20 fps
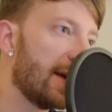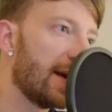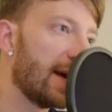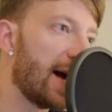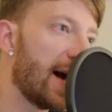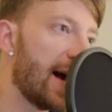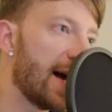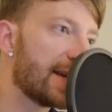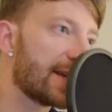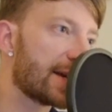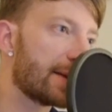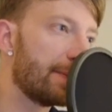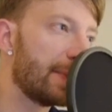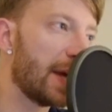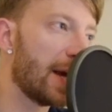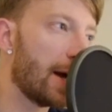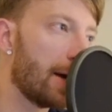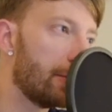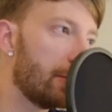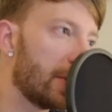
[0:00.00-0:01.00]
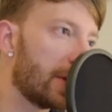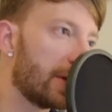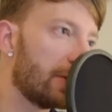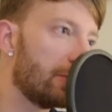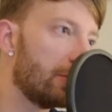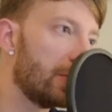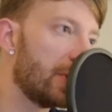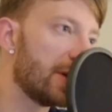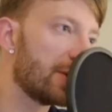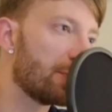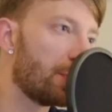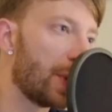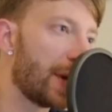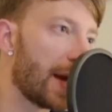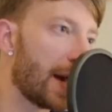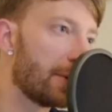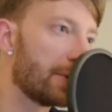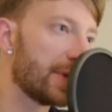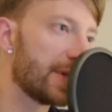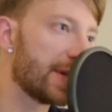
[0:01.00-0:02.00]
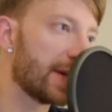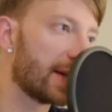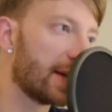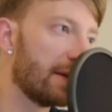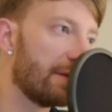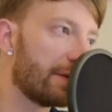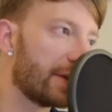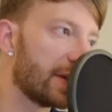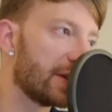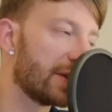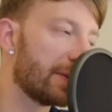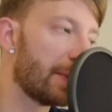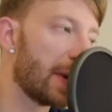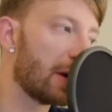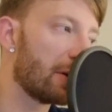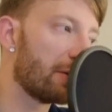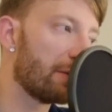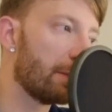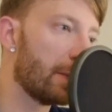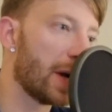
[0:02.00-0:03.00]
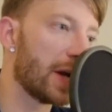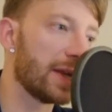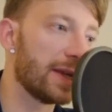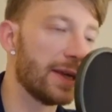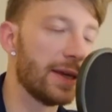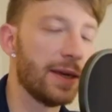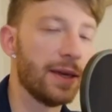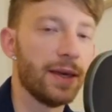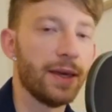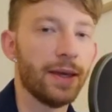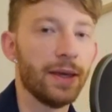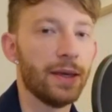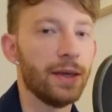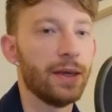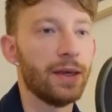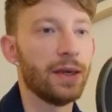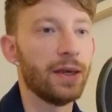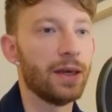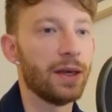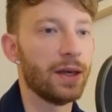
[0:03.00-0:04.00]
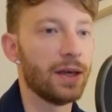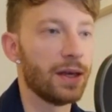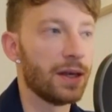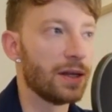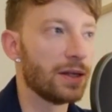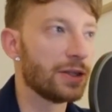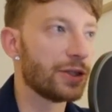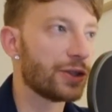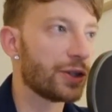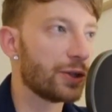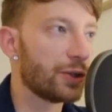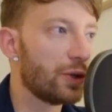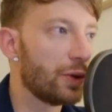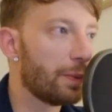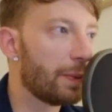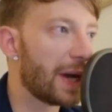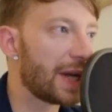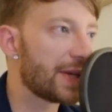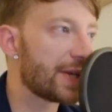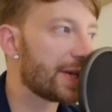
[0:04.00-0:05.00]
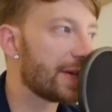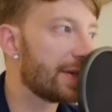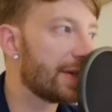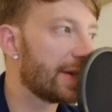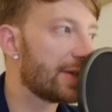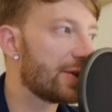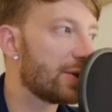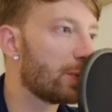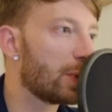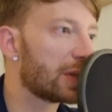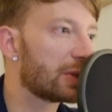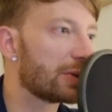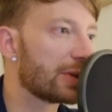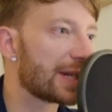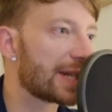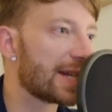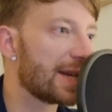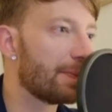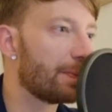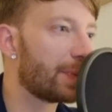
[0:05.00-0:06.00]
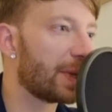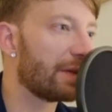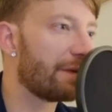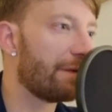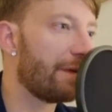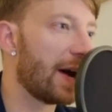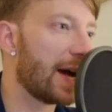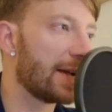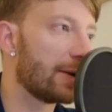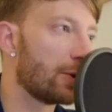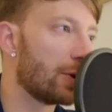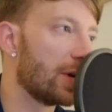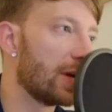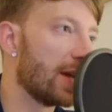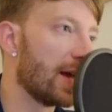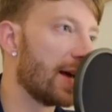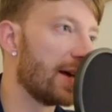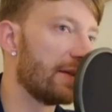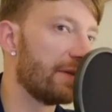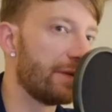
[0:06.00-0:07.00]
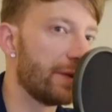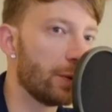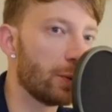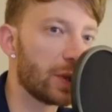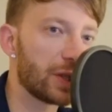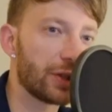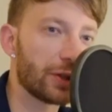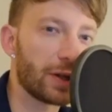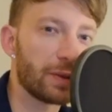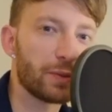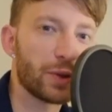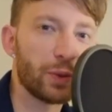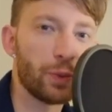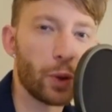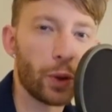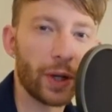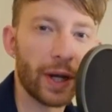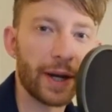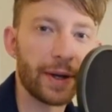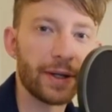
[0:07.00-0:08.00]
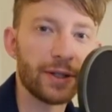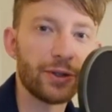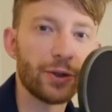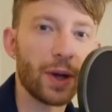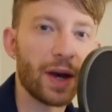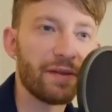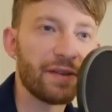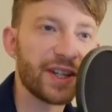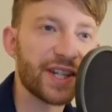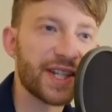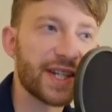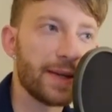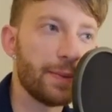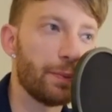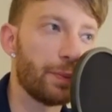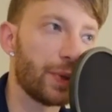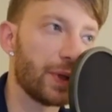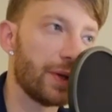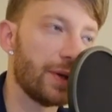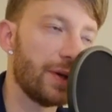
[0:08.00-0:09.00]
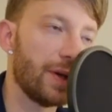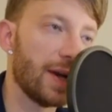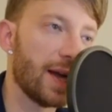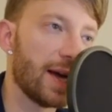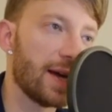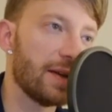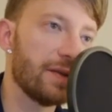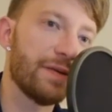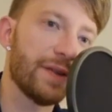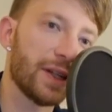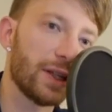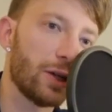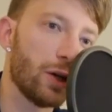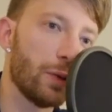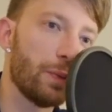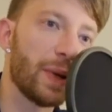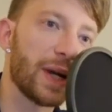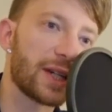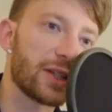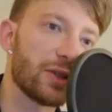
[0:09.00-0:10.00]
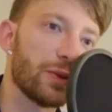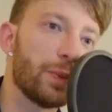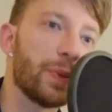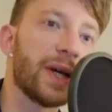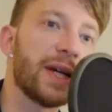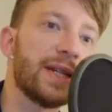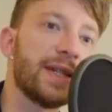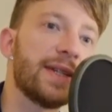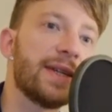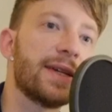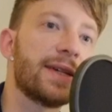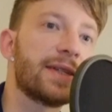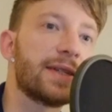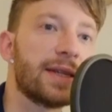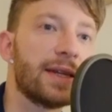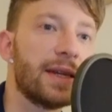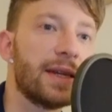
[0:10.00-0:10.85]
ask me how you can do this without a significant amount of money. So you mentioned that you want to simplify your life. You want to come to Bulgaria to have a simpler life and go back to basics.